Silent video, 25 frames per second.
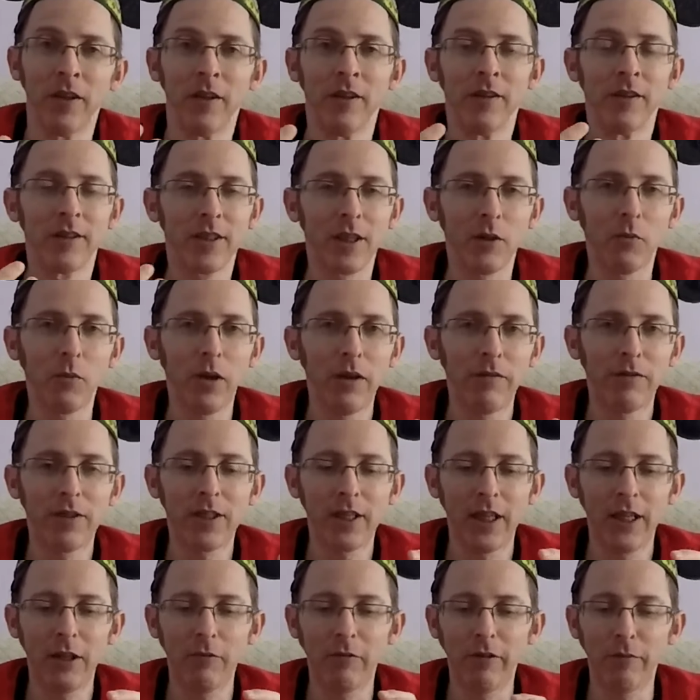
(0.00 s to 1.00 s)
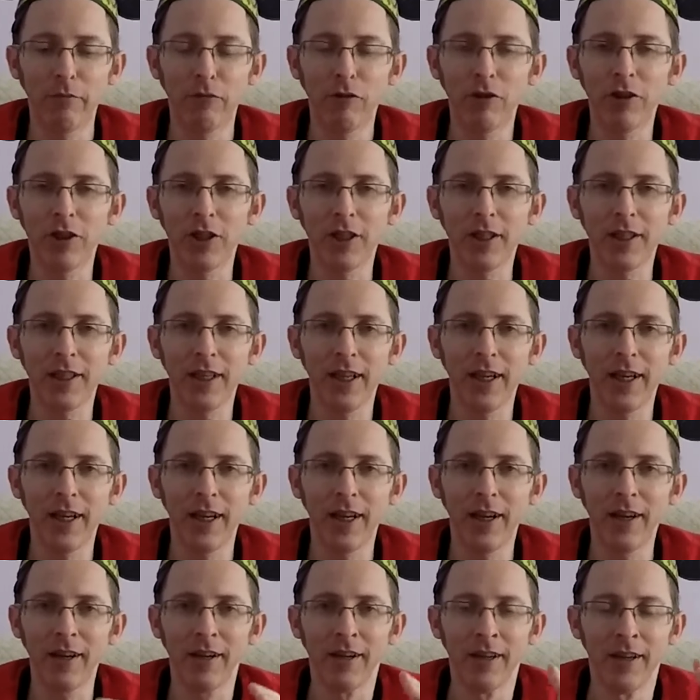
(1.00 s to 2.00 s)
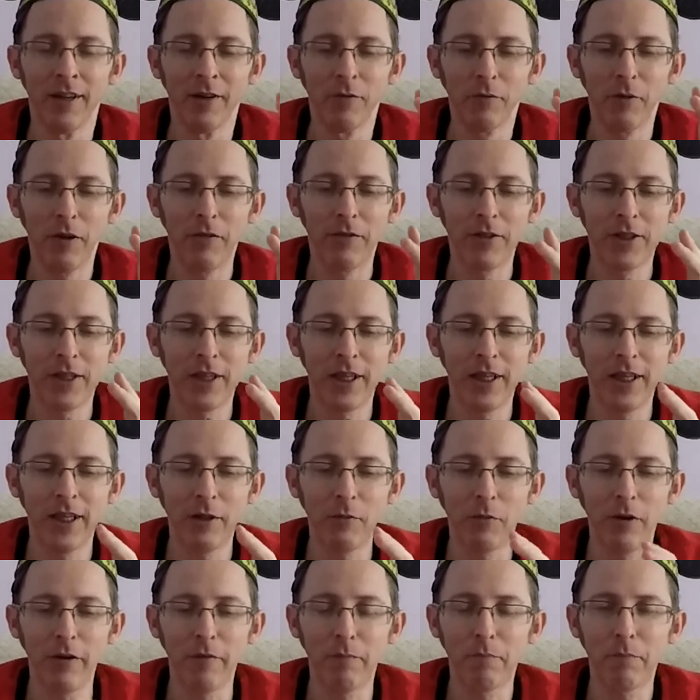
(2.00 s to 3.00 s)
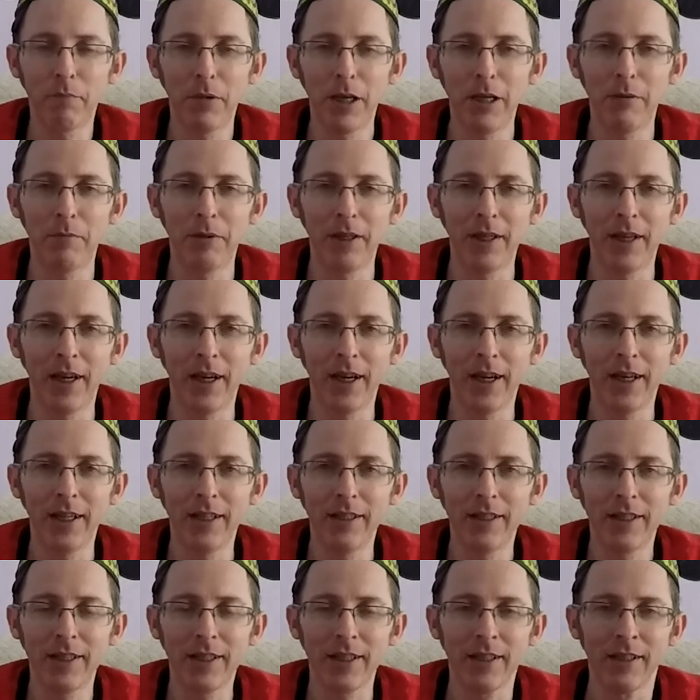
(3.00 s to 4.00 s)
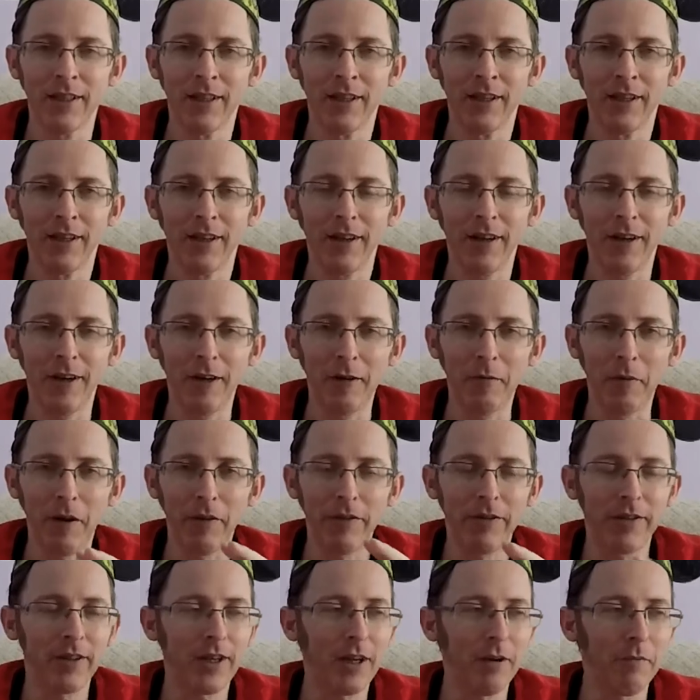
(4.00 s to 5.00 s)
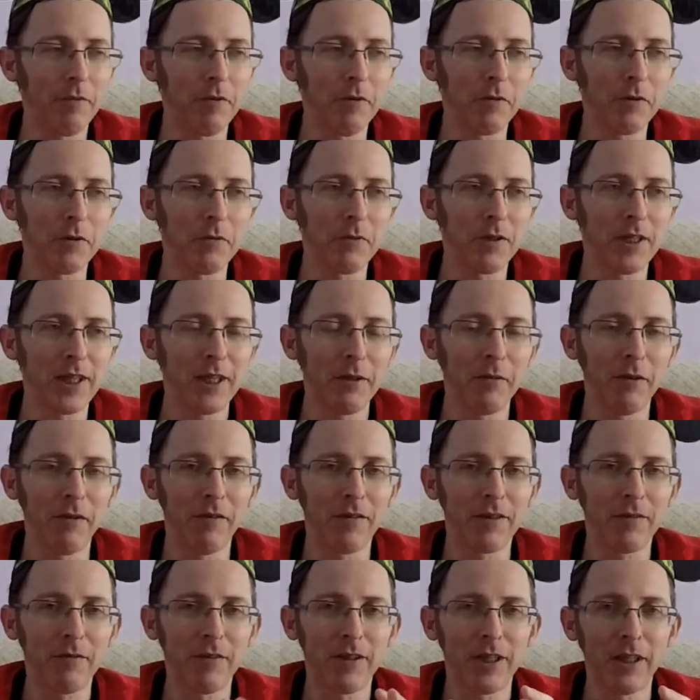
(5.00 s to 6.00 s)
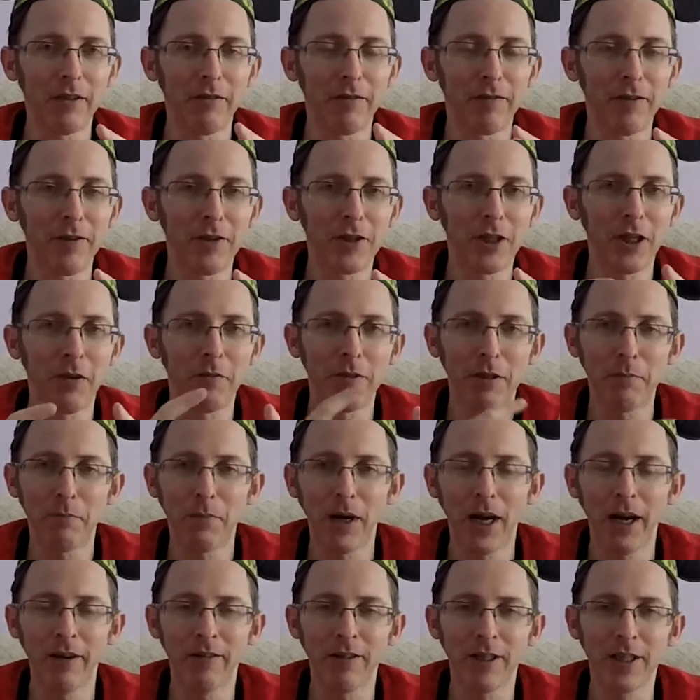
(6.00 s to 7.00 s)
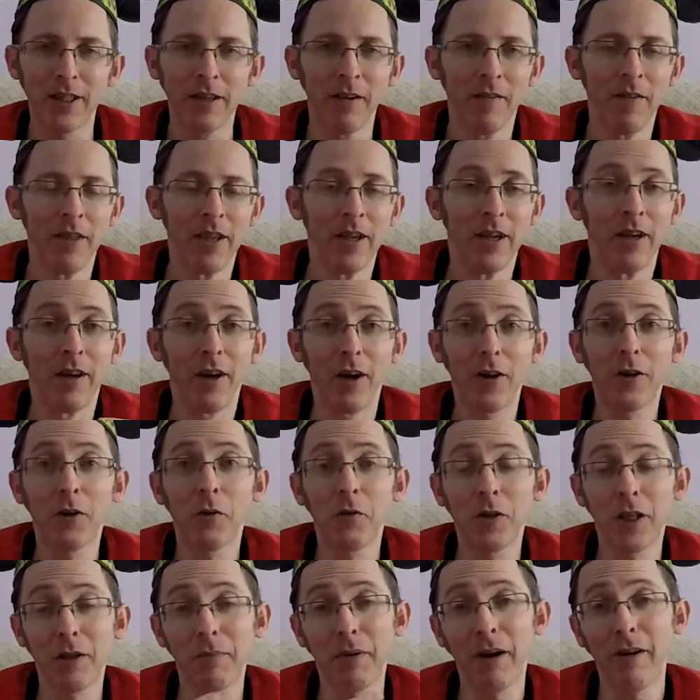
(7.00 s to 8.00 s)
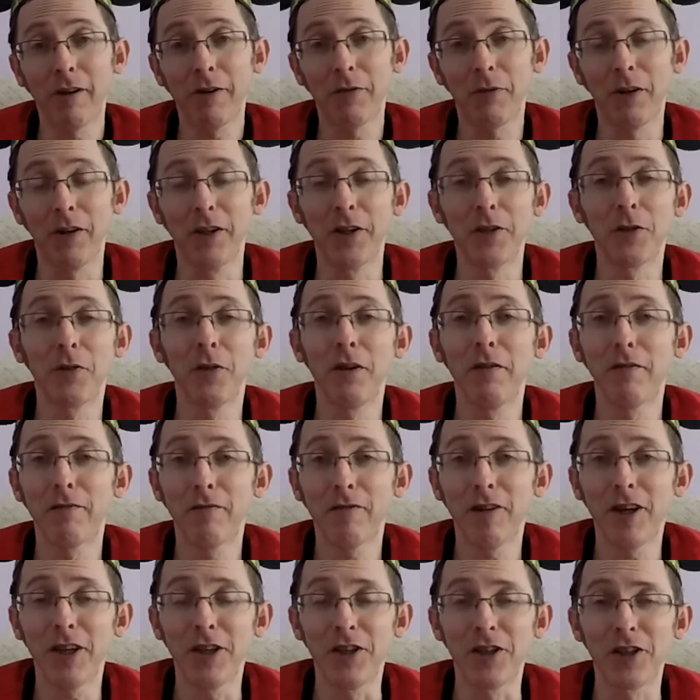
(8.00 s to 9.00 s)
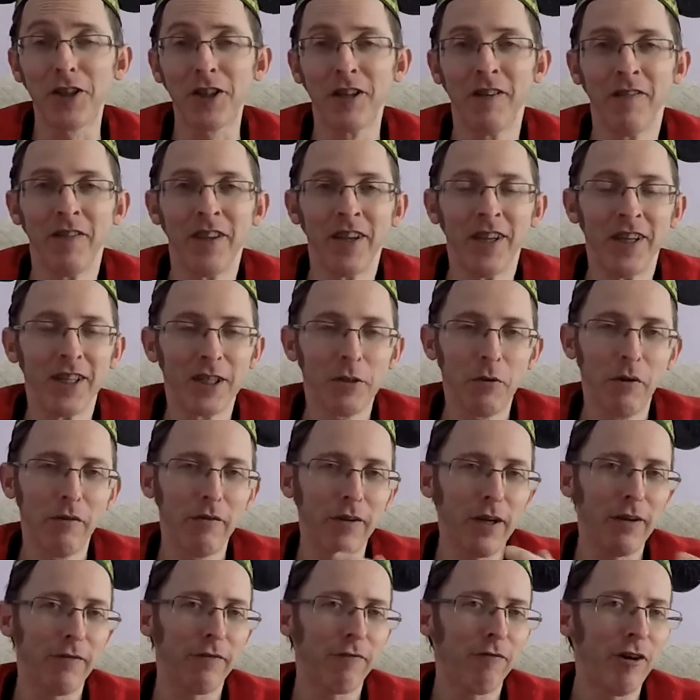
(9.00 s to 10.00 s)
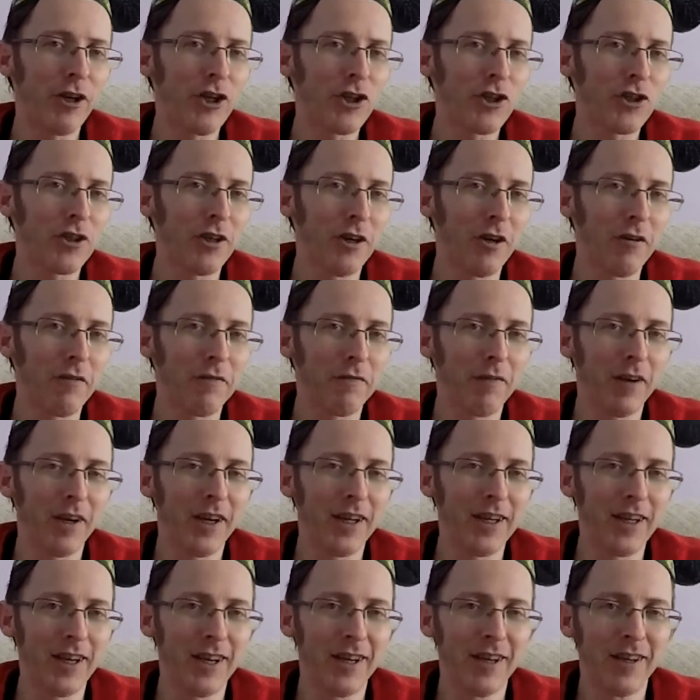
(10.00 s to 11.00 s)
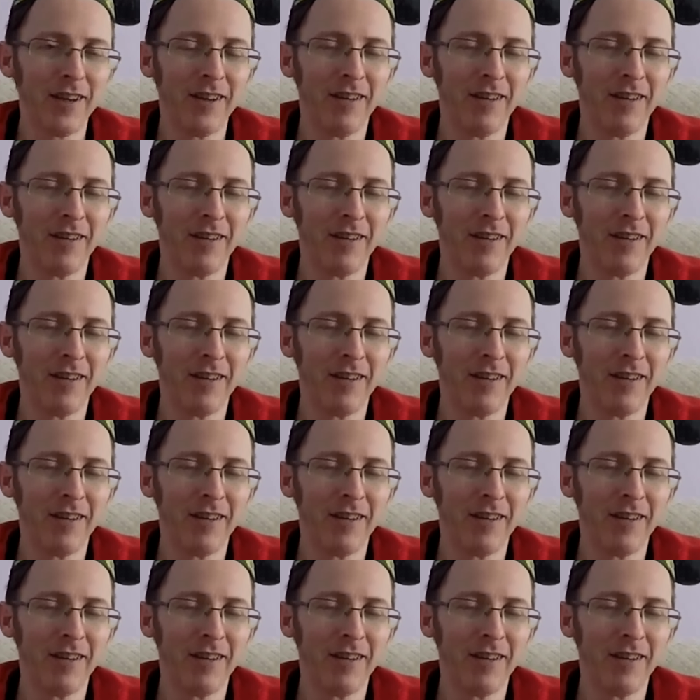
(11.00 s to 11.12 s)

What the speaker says: So we've seen it with Princess Leia, we've seen it with BB-8, I can't remember what else we've seen, but we've done it a few times in Paris. Of course the Paris one is all in French, so we've had a French Darth Vader.